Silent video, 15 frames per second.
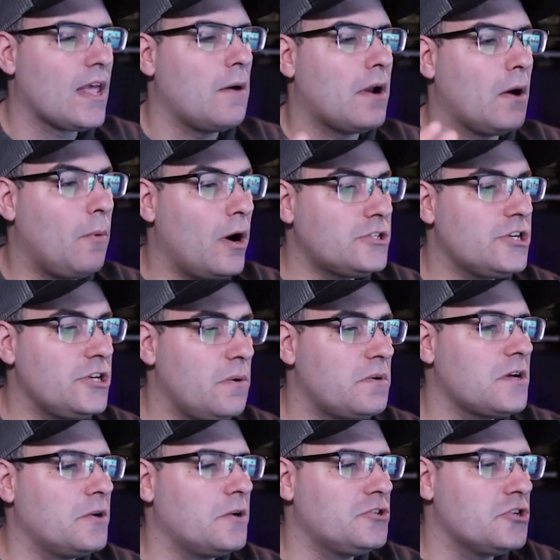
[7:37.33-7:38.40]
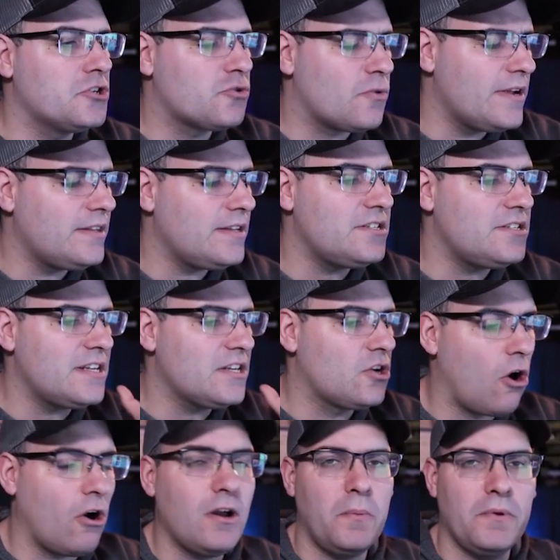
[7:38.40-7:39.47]
And what I want you to do is I want you to treat this and
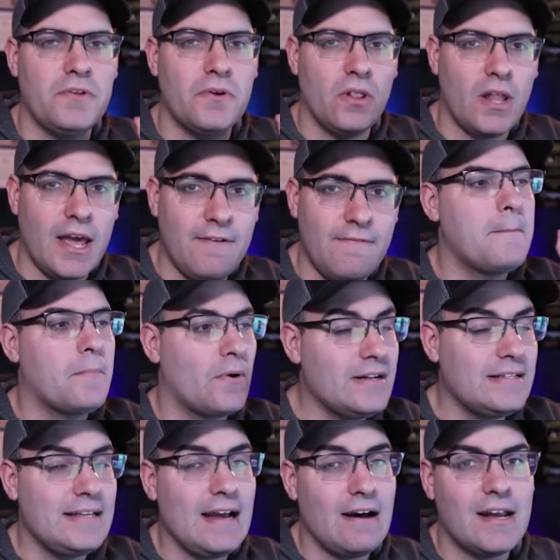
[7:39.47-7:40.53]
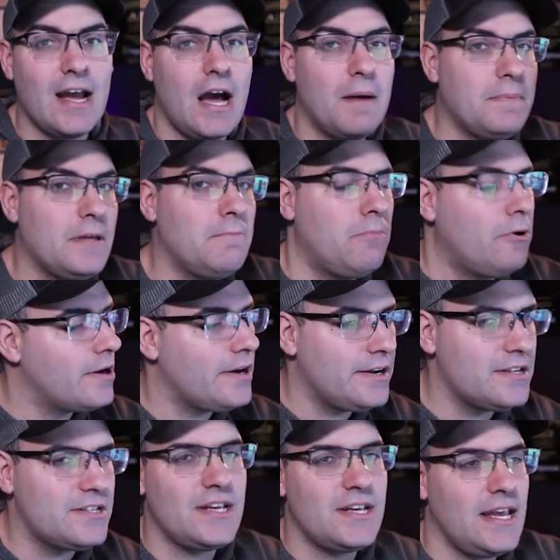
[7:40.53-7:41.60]
guard it with your life, print out a copy, put it in
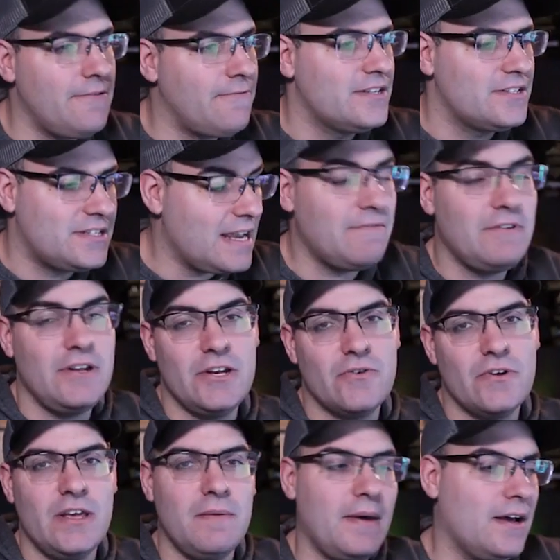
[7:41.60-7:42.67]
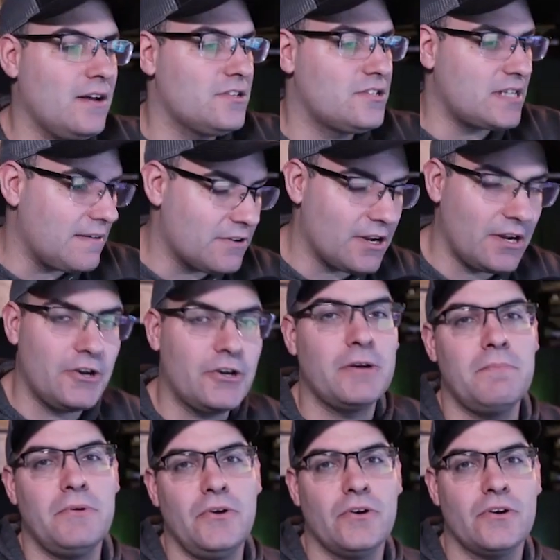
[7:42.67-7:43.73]
a safe, save it in your email, save it on your
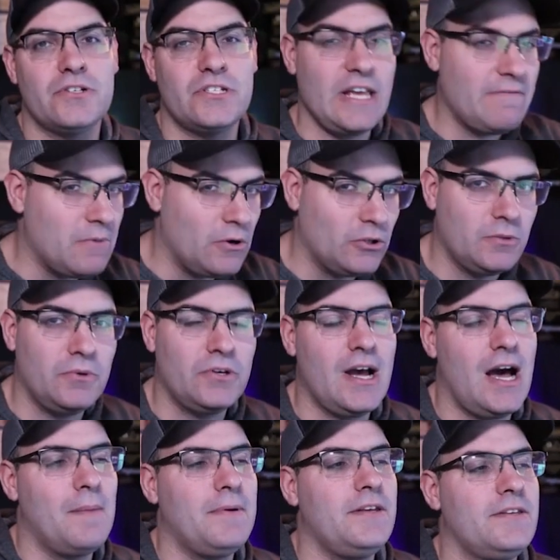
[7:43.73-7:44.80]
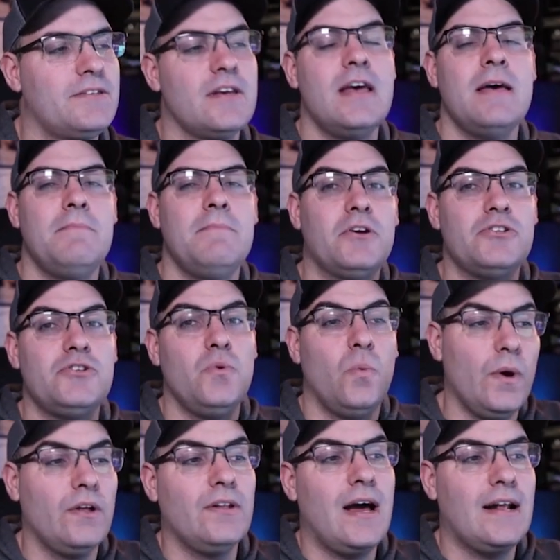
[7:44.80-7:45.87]
computer, save multiple copies because you
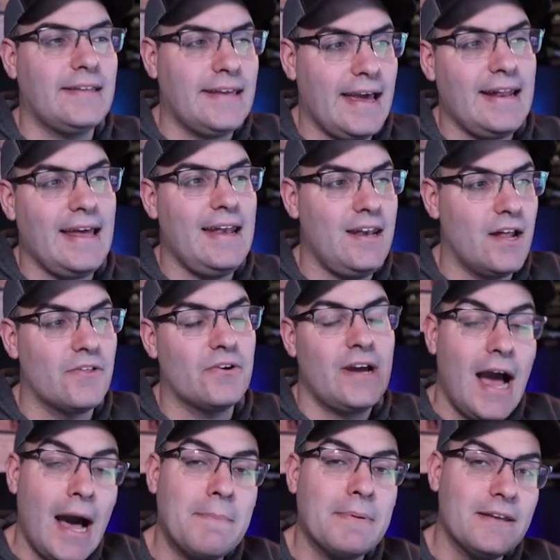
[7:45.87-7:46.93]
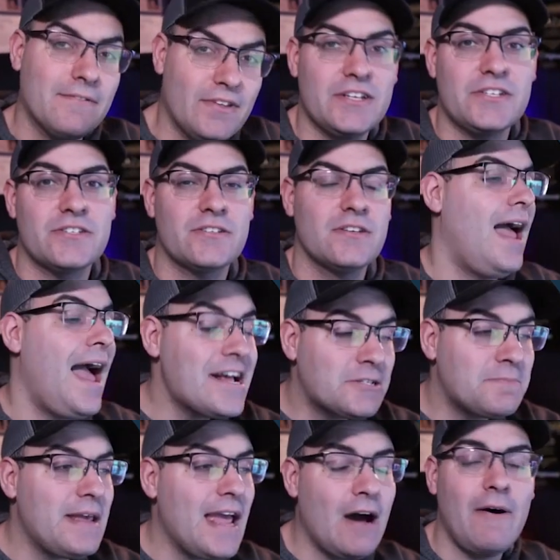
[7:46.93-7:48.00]
will not get another copy of this. Ask
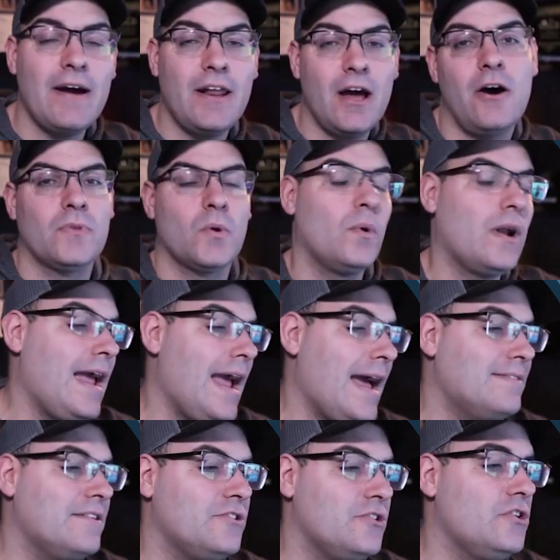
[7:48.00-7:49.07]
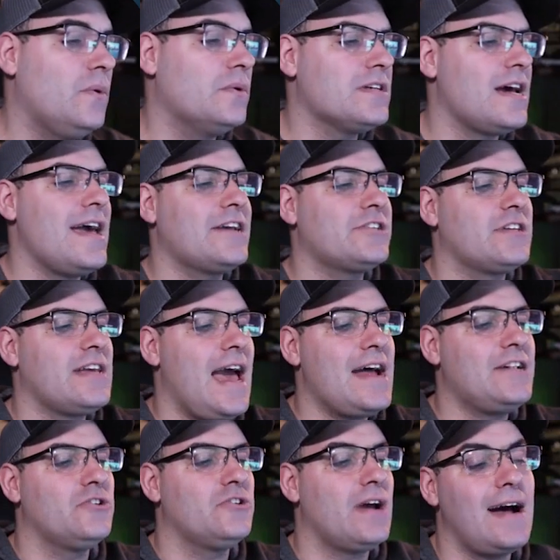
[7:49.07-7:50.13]
me how I know. What I had to do was I actually
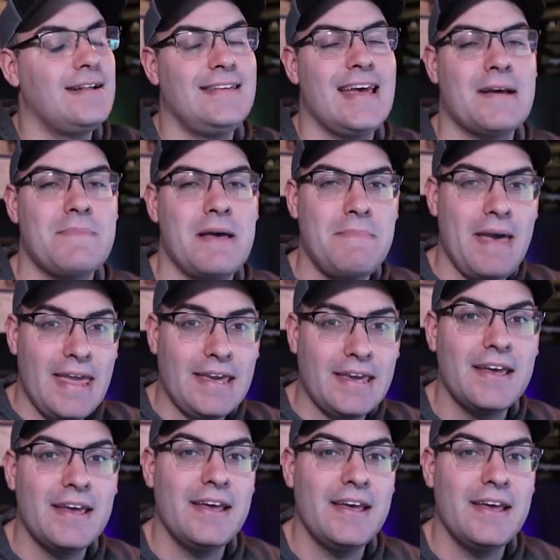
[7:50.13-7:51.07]
had to contact my bank.